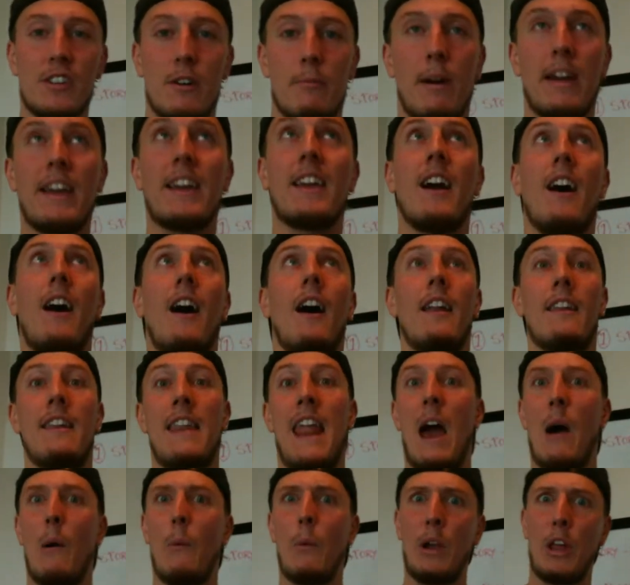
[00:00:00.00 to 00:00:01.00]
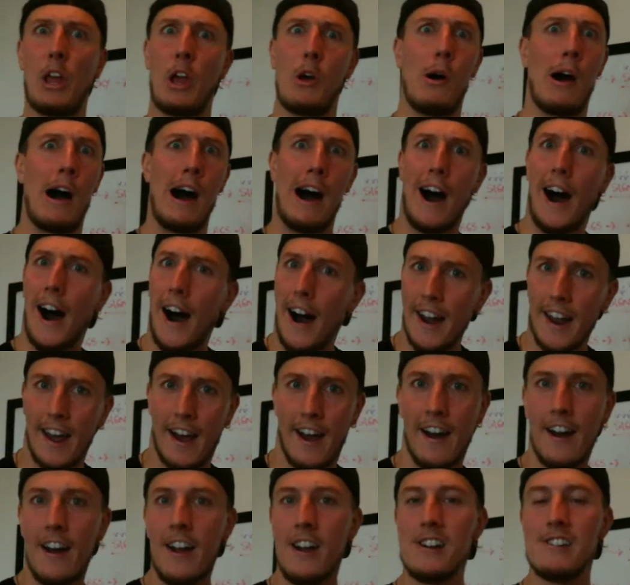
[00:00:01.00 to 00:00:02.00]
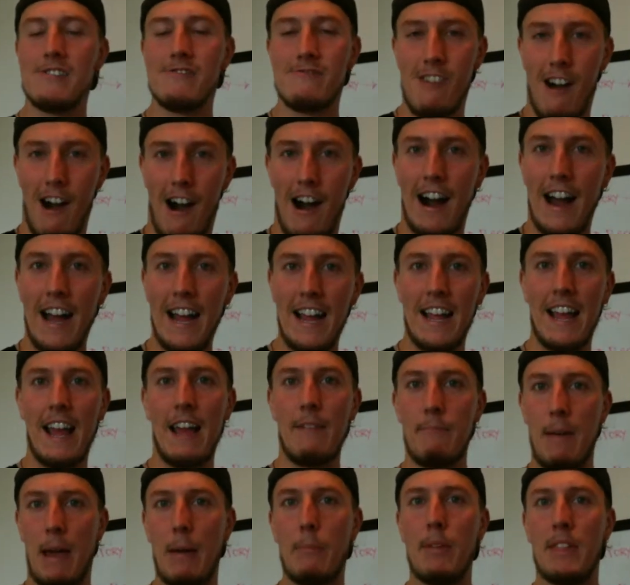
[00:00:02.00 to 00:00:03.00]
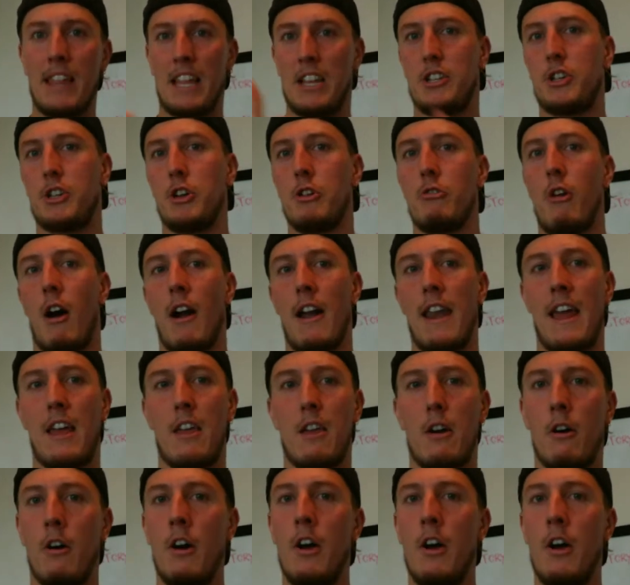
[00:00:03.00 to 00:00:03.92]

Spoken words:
Oh my God, now I want to go harder, right? And maybe that's you right now.